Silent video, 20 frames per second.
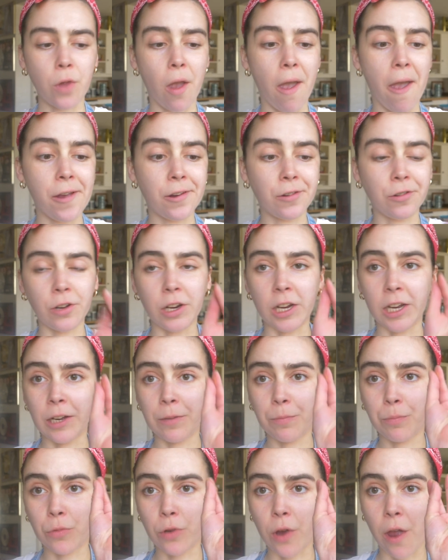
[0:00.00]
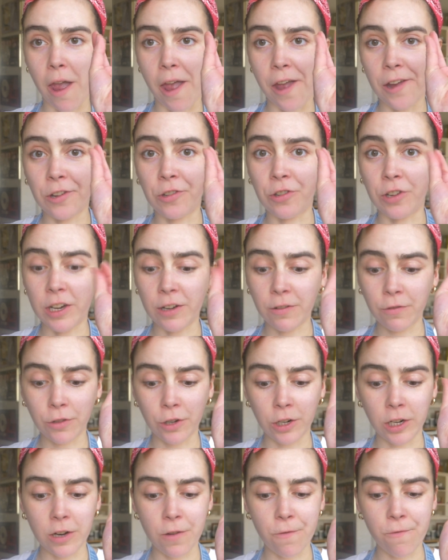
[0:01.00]
It's like, it is
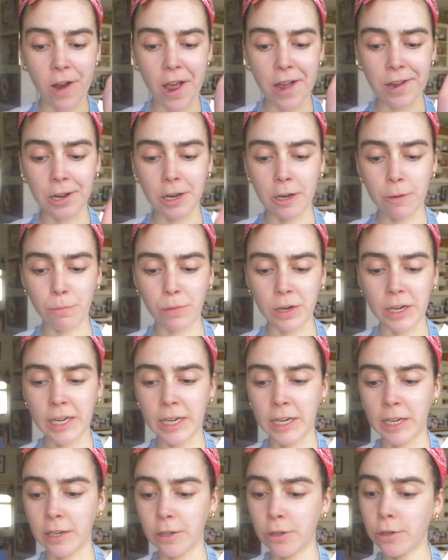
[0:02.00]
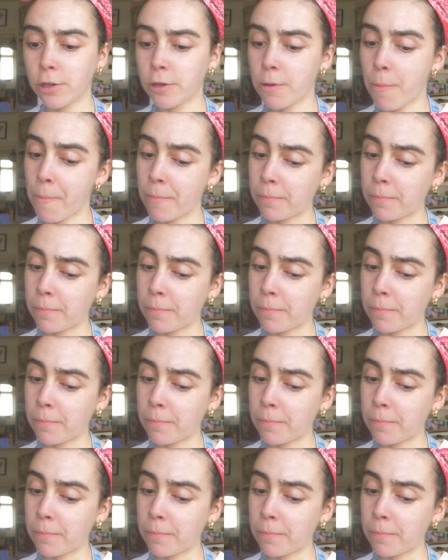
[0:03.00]
definitely flaking in my hands.